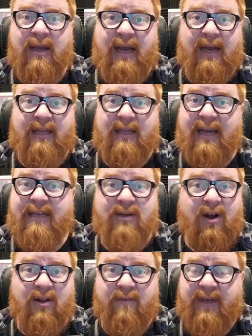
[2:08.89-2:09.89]
I liked
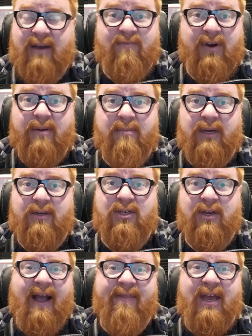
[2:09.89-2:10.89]
all of that very much.
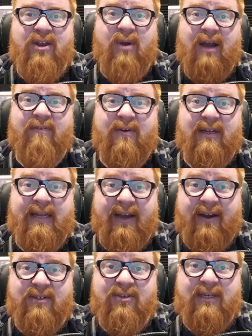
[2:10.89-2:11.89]
And then you have
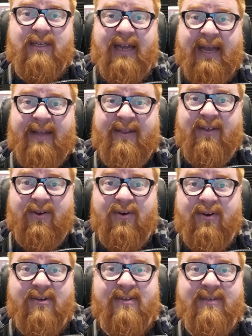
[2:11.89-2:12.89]
Liandrin and the
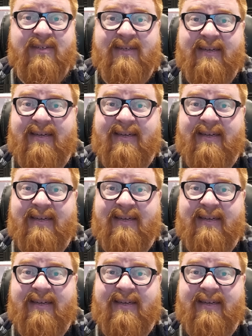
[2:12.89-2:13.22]
girls,